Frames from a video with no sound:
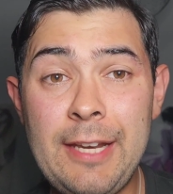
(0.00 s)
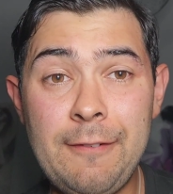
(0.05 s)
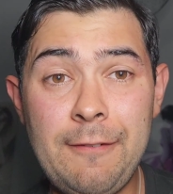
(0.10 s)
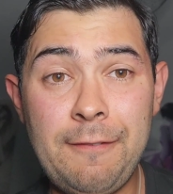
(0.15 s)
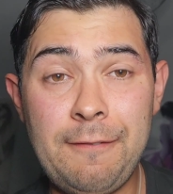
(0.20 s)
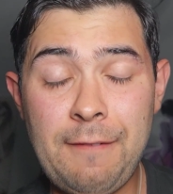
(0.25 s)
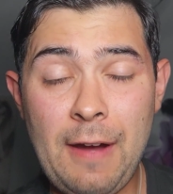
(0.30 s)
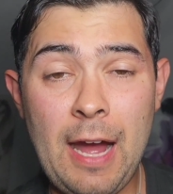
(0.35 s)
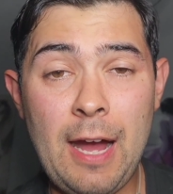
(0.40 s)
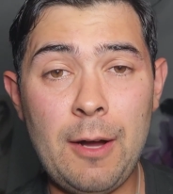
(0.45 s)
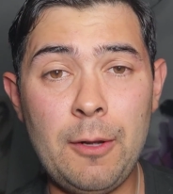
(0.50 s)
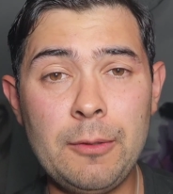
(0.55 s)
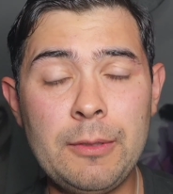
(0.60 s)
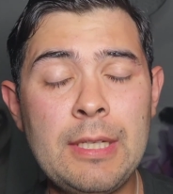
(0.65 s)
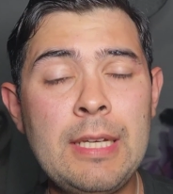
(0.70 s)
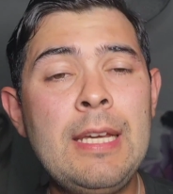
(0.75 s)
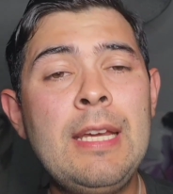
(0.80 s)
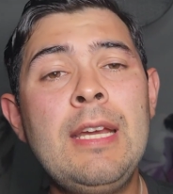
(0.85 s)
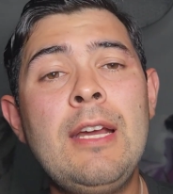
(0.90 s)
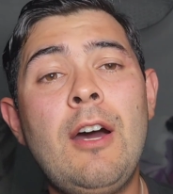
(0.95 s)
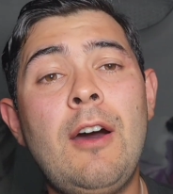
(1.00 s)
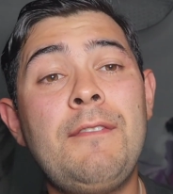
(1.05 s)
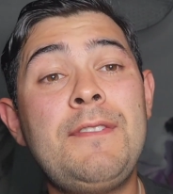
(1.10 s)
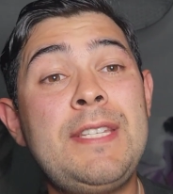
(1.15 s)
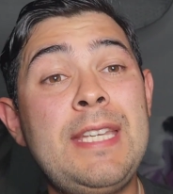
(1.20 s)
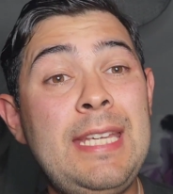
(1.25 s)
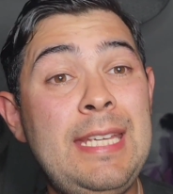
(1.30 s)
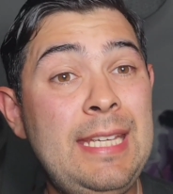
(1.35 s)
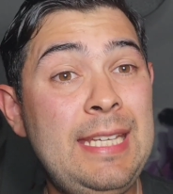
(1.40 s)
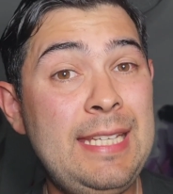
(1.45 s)
fouled.
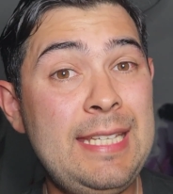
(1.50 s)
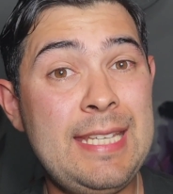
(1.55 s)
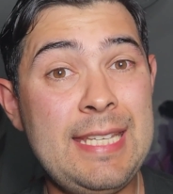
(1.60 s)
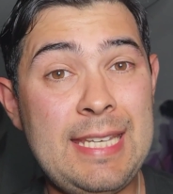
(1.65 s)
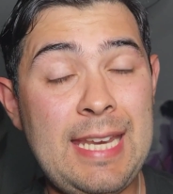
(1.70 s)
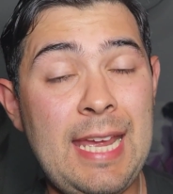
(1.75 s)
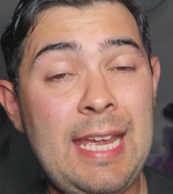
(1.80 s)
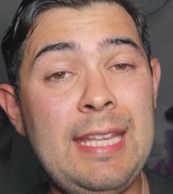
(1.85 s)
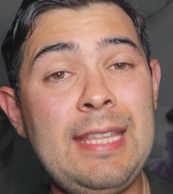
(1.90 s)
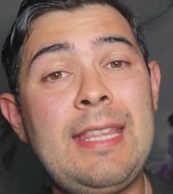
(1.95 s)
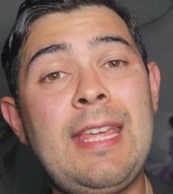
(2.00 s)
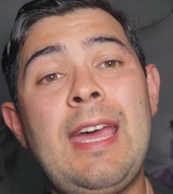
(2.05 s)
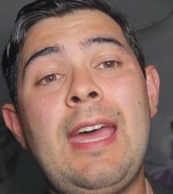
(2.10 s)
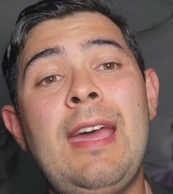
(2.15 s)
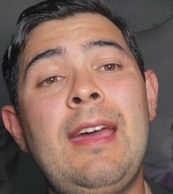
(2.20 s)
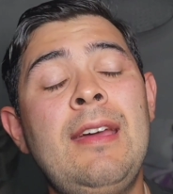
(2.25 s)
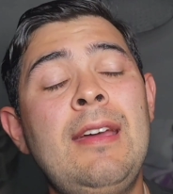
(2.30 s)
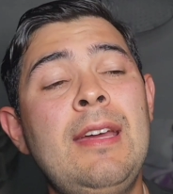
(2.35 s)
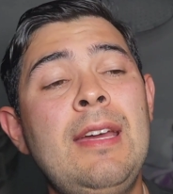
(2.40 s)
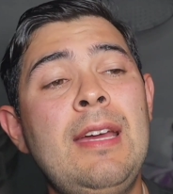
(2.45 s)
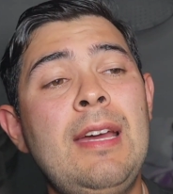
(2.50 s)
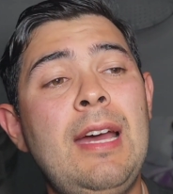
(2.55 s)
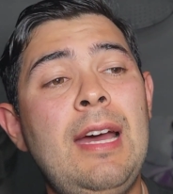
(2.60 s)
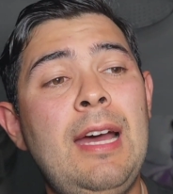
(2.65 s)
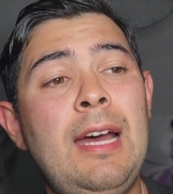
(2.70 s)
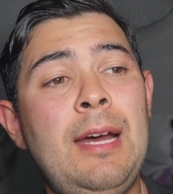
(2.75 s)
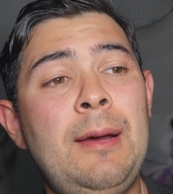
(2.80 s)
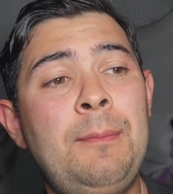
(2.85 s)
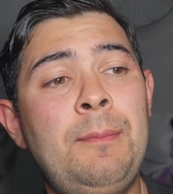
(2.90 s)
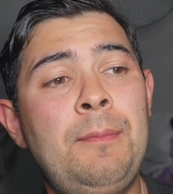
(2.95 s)
Obviously, he stayed there.
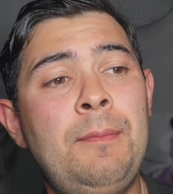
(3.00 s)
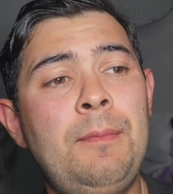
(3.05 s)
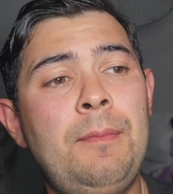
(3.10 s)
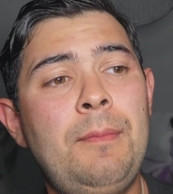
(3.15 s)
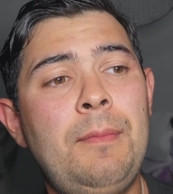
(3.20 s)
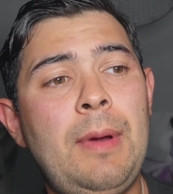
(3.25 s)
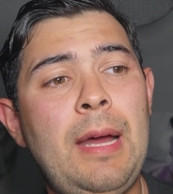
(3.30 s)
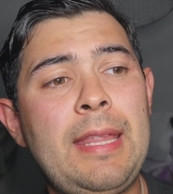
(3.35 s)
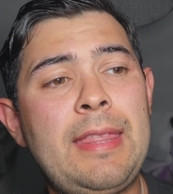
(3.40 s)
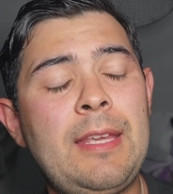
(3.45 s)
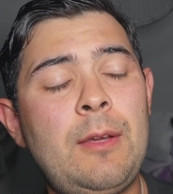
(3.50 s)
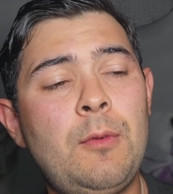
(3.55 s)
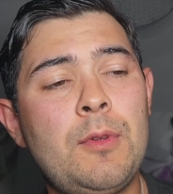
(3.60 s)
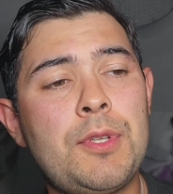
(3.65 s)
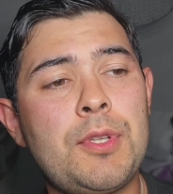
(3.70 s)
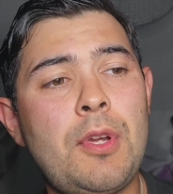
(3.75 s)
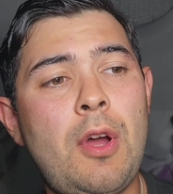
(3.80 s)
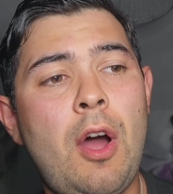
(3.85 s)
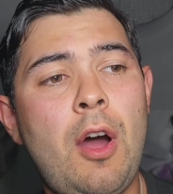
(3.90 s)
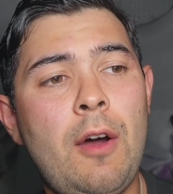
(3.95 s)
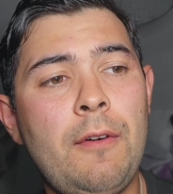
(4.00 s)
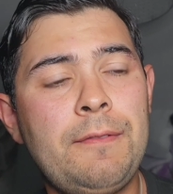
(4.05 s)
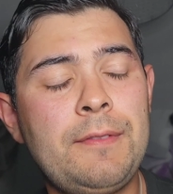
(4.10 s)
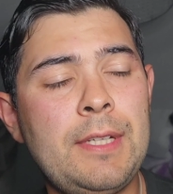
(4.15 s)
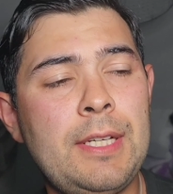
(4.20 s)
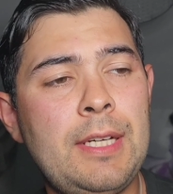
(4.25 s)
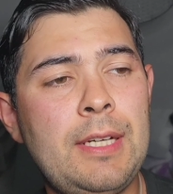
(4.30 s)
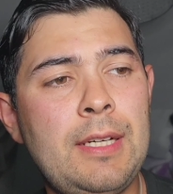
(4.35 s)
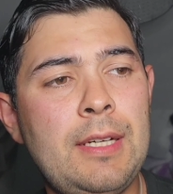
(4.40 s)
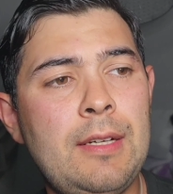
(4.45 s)
I think it was
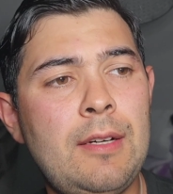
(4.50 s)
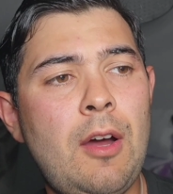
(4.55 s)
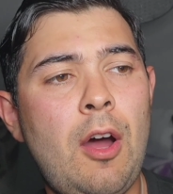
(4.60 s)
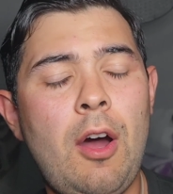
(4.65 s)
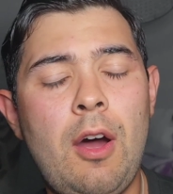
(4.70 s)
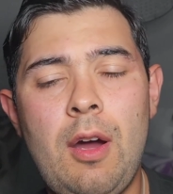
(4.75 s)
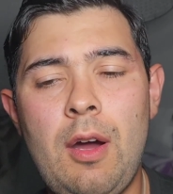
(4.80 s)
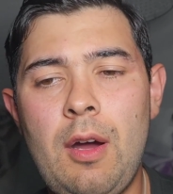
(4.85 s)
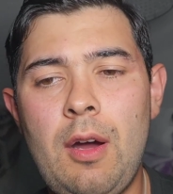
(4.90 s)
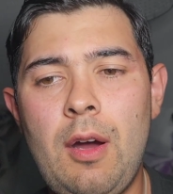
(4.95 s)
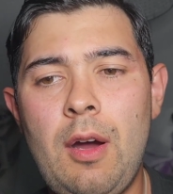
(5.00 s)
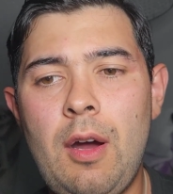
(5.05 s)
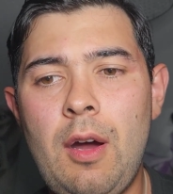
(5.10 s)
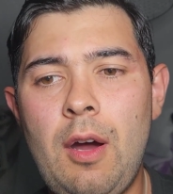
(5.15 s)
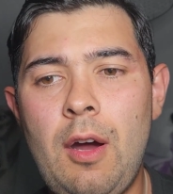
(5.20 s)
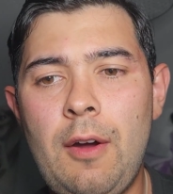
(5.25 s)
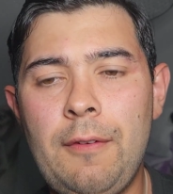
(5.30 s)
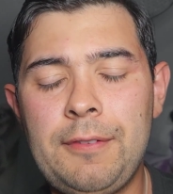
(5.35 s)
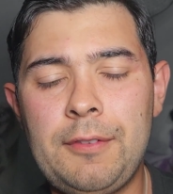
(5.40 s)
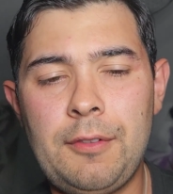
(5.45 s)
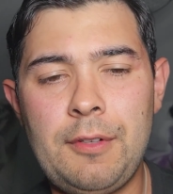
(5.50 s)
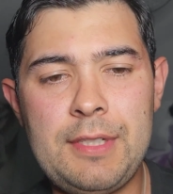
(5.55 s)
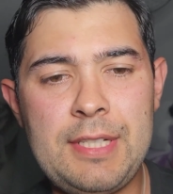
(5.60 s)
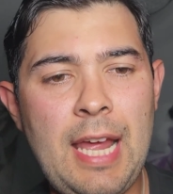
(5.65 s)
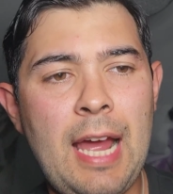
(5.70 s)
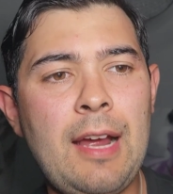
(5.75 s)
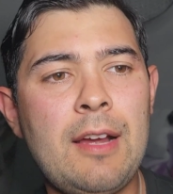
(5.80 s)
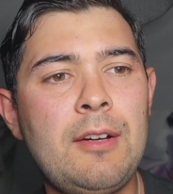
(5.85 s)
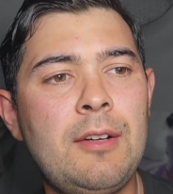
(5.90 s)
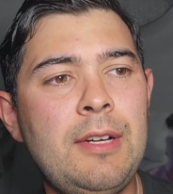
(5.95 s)
after a
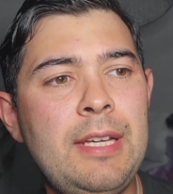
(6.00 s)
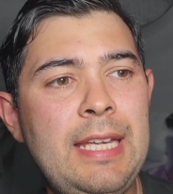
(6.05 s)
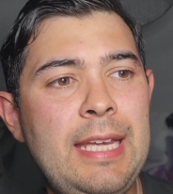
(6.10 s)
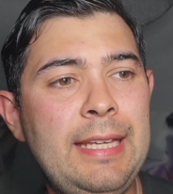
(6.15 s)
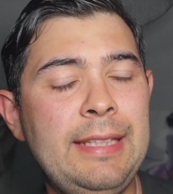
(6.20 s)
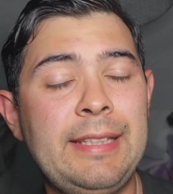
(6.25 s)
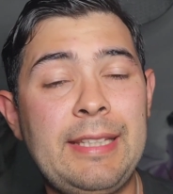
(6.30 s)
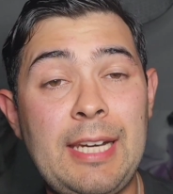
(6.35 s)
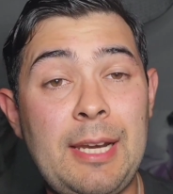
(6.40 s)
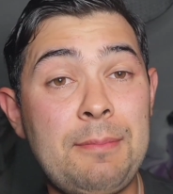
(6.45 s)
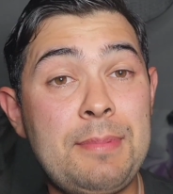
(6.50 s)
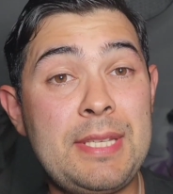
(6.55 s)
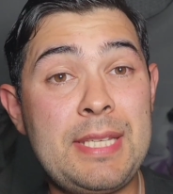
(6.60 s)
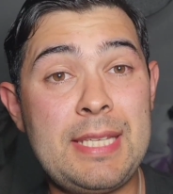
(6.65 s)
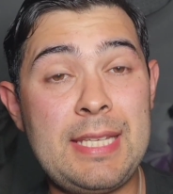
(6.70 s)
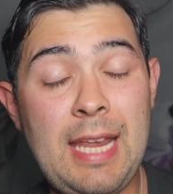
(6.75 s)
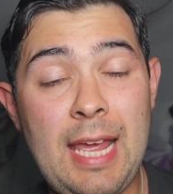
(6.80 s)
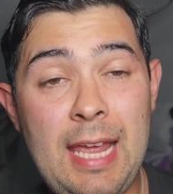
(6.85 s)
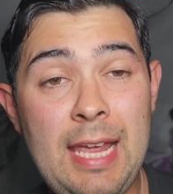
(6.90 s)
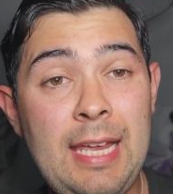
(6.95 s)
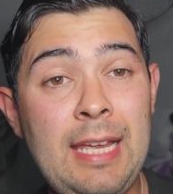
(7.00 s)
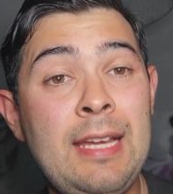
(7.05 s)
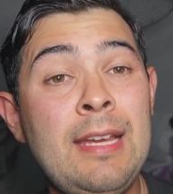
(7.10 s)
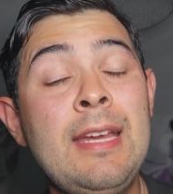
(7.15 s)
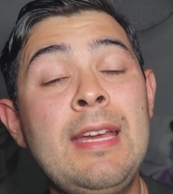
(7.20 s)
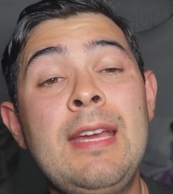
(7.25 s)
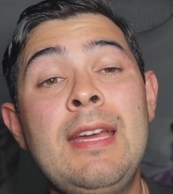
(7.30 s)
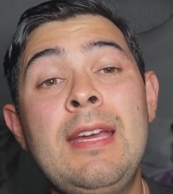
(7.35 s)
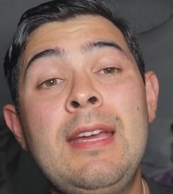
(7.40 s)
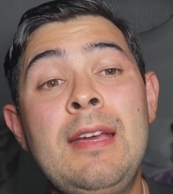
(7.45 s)
tackle, he ended up staying.
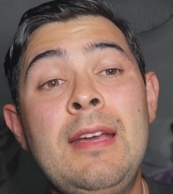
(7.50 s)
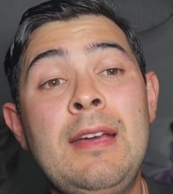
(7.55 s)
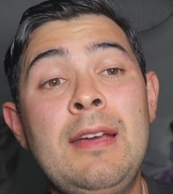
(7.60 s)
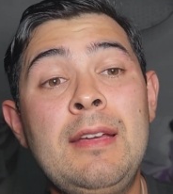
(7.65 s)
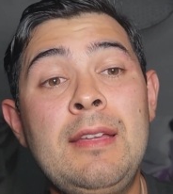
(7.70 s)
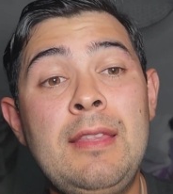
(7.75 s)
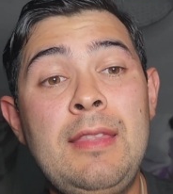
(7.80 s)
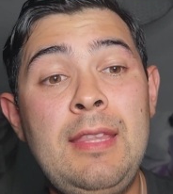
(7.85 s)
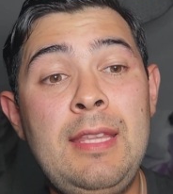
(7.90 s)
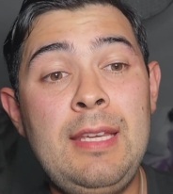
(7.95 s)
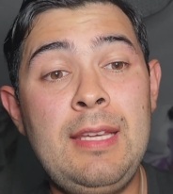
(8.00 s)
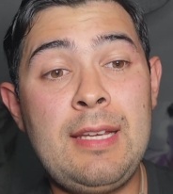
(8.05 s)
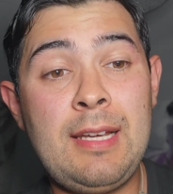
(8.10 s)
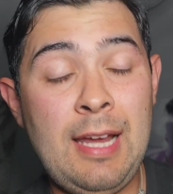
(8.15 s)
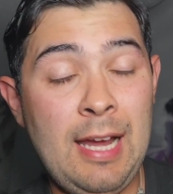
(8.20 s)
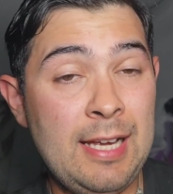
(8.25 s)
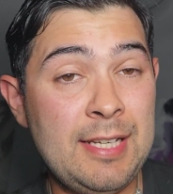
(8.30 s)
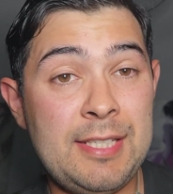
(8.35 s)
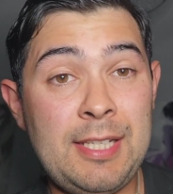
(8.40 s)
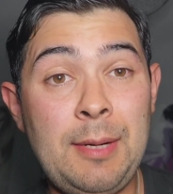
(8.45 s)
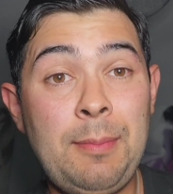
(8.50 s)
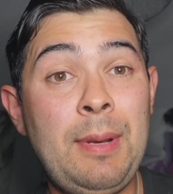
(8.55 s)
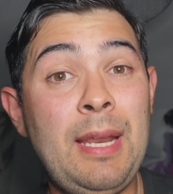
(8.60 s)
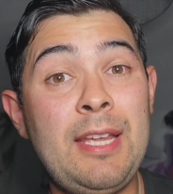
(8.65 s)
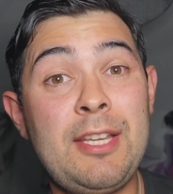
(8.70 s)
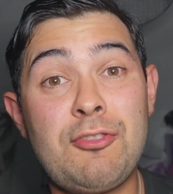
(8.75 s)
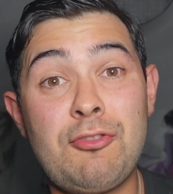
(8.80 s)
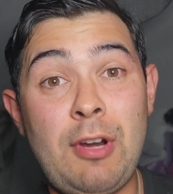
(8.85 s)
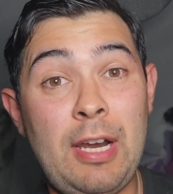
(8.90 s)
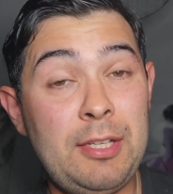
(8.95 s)
The Castres
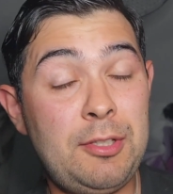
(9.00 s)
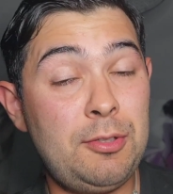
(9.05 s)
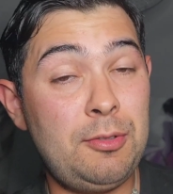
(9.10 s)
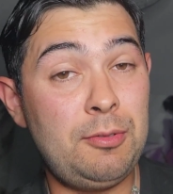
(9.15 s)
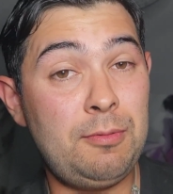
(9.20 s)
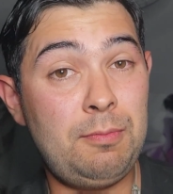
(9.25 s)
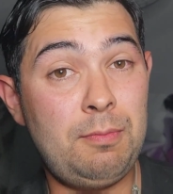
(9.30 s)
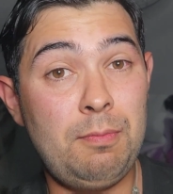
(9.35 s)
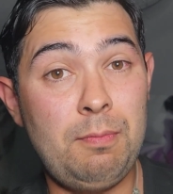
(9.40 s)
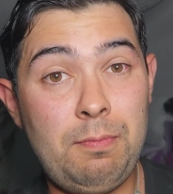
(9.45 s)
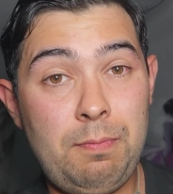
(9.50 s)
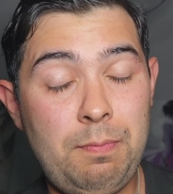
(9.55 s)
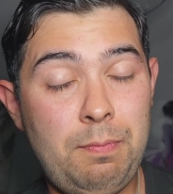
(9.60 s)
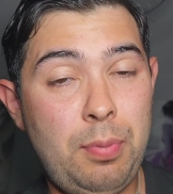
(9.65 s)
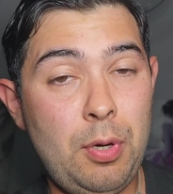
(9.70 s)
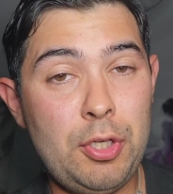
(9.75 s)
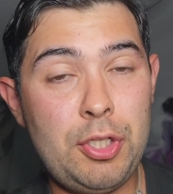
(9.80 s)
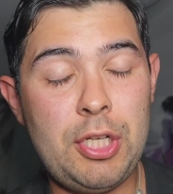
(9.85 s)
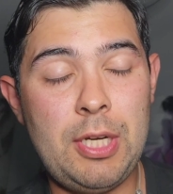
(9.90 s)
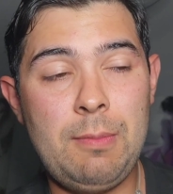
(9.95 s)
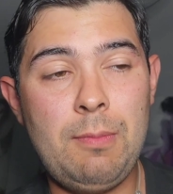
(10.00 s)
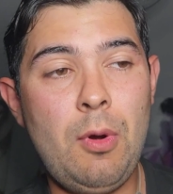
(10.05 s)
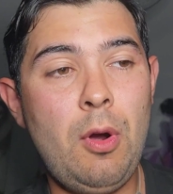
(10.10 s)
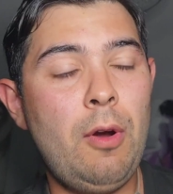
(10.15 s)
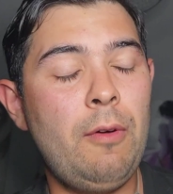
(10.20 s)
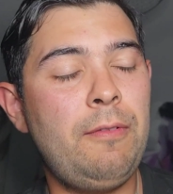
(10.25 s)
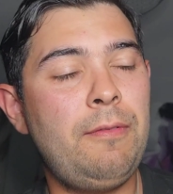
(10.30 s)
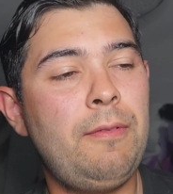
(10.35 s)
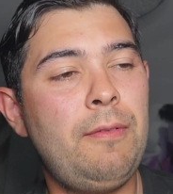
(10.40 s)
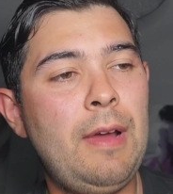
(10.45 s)
players tried to push him
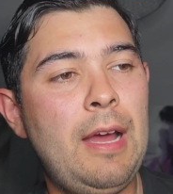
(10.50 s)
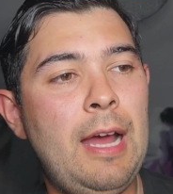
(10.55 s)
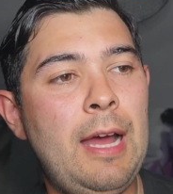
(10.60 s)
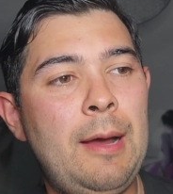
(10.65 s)
off,